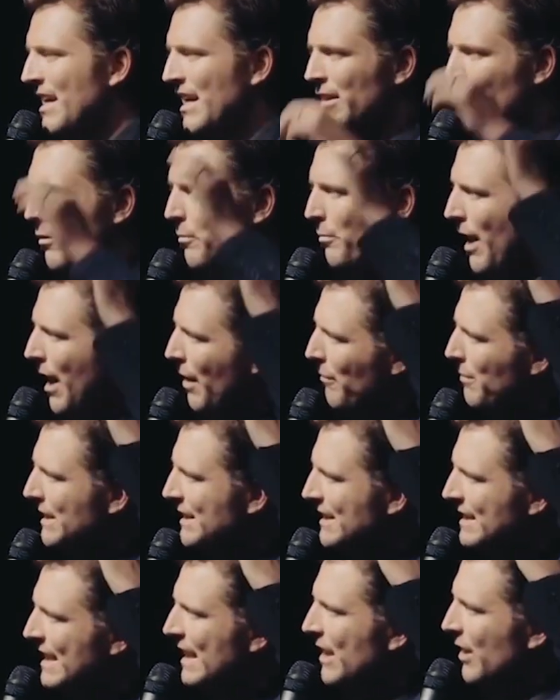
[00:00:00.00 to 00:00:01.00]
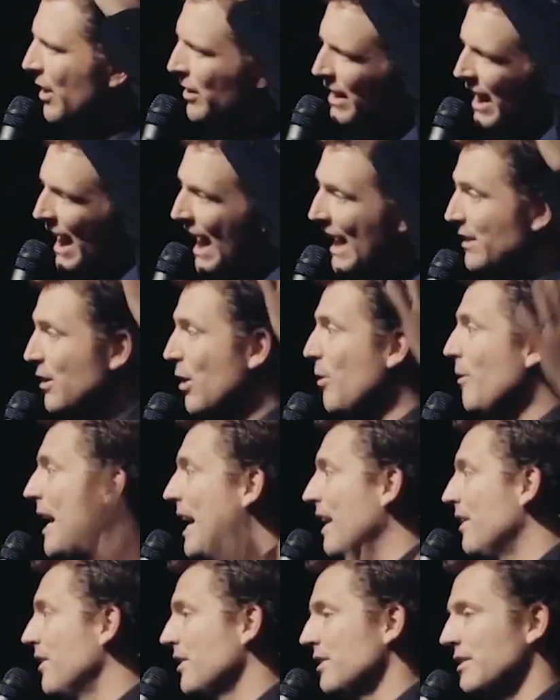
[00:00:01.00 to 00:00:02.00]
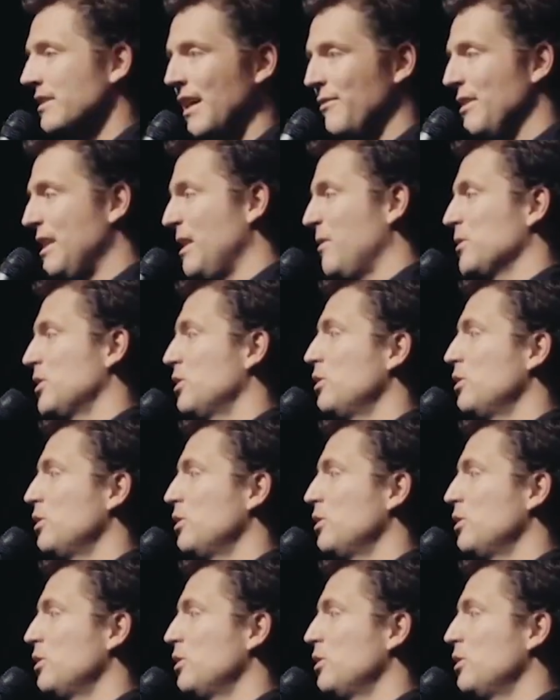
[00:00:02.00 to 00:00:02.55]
There were probably deer that had no antlers and everything was